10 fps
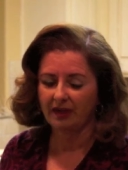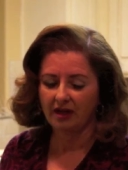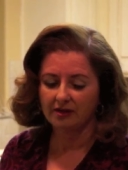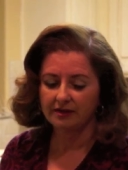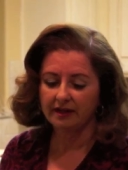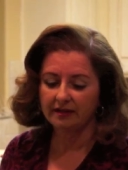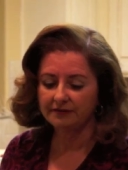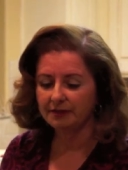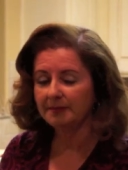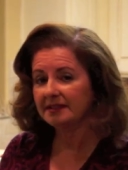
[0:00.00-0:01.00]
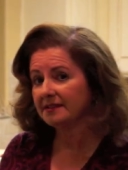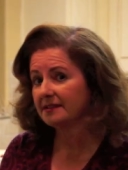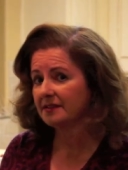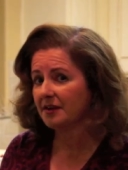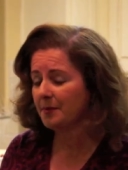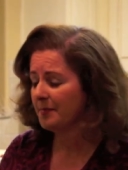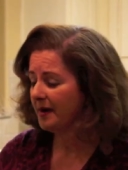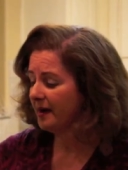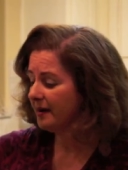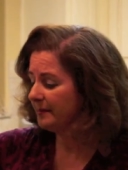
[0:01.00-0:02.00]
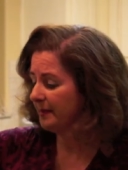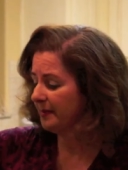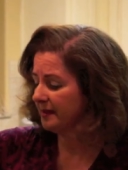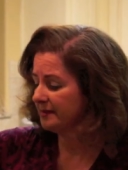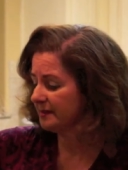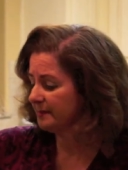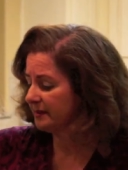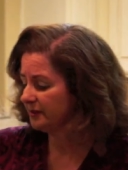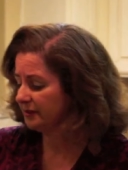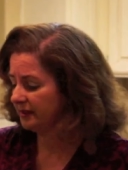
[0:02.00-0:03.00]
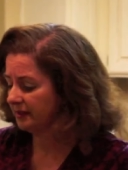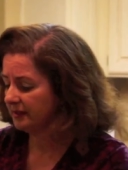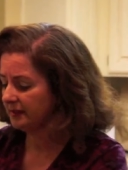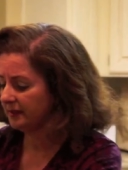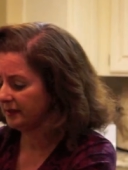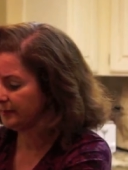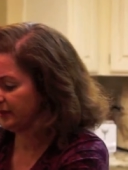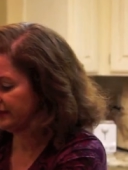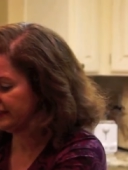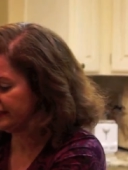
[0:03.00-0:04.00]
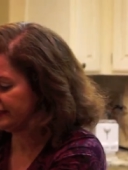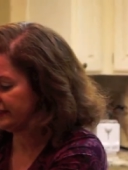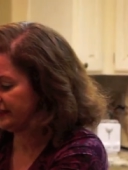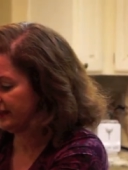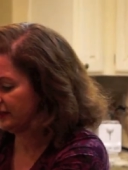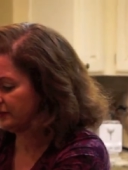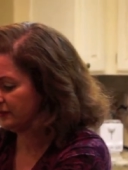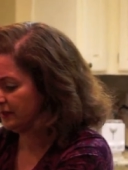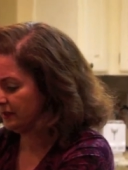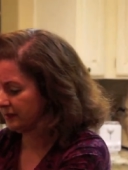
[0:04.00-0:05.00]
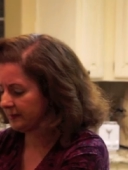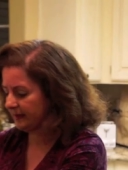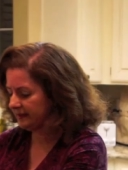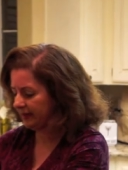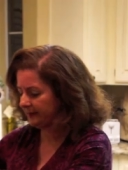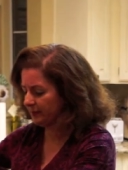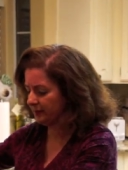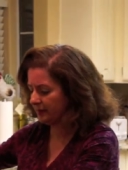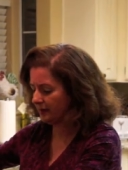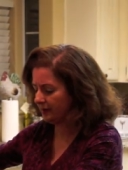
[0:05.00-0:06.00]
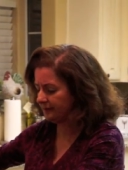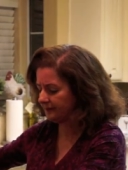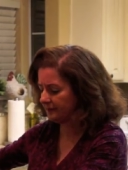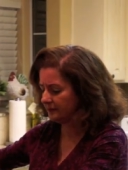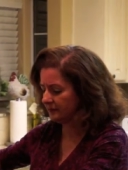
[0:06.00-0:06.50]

Okay, a few minutes has gone by. My pasta's been cooking, and I'm going to test it now because my timer went off.